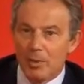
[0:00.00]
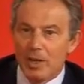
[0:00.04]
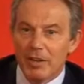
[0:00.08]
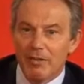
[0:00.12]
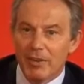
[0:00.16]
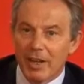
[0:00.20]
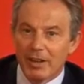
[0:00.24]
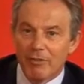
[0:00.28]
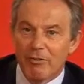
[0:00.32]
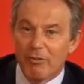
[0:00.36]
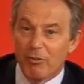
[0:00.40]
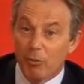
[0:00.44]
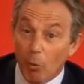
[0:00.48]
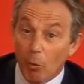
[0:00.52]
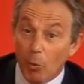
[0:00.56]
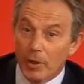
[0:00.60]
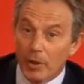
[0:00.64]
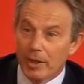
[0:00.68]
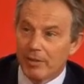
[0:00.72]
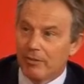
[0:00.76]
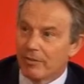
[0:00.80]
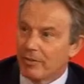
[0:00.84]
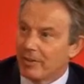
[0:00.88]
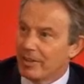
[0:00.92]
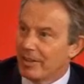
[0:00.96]
We have had 4
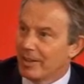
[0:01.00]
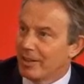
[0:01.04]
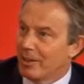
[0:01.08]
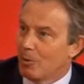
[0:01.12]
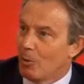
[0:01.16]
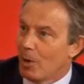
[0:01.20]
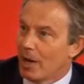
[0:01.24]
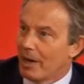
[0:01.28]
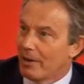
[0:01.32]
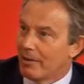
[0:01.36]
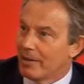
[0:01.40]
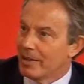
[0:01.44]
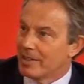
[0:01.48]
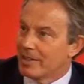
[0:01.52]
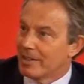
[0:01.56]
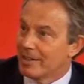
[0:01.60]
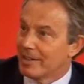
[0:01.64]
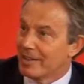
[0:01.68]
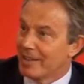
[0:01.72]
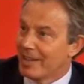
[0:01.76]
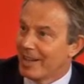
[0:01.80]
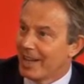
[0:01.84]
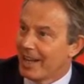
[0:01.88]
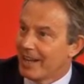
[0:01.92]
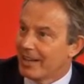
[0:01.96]
different inquiries
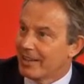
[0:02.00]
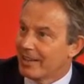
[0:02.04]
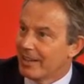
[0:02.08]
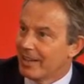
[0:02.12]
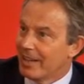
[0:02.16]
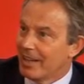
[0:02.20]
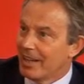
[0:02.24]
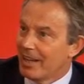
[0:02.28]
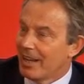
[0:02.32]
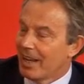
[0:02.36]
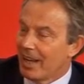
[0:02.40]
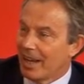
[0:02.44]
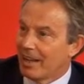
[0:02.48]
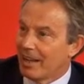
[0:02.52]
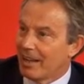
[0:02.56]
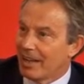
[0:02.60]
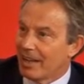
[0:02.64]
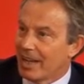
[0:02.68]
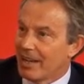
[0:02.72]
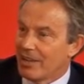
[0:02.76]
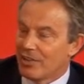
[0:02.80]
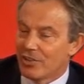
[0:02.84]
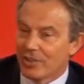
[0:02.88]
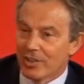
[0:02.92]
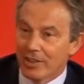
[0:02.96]
into that
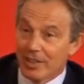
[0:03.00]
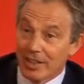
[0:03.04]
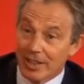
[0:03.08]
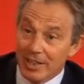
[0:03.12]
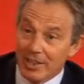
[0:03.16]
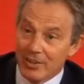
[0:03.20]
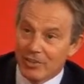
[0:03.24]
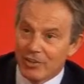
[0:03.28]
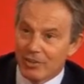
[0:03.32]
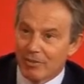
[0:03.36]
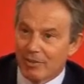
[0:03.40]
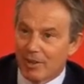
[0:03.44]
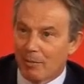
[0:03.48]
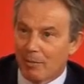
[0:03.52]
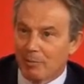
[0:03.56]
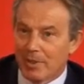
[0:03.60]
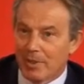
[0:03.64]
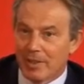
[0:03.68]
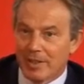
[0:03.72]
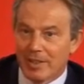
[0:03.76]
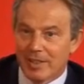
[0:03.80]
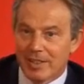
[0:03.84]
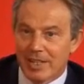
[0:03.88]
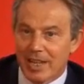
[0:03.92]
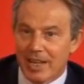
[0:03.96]
allegation. Each have come
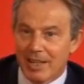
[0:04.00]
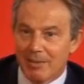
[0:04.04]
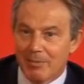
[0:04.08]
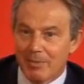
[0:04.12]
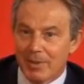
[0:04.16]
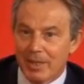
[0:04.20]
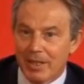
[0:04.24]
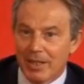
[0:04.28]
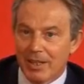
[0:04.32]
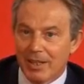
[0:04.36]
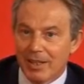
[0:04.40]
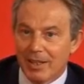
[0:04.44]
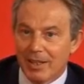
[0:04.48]
to the same